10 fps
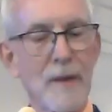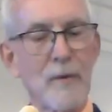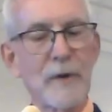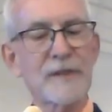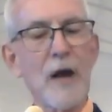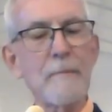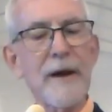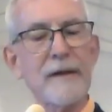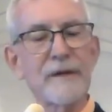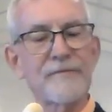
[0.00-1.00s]
When he's talking
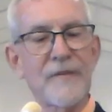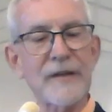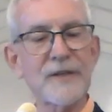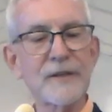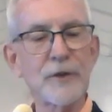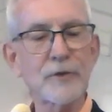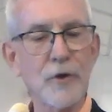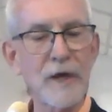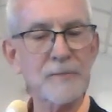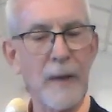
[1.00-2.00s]
about confessing your
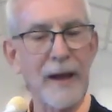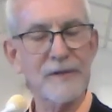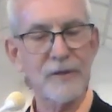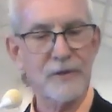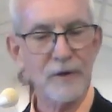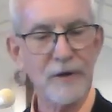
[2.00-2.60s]
trespasses or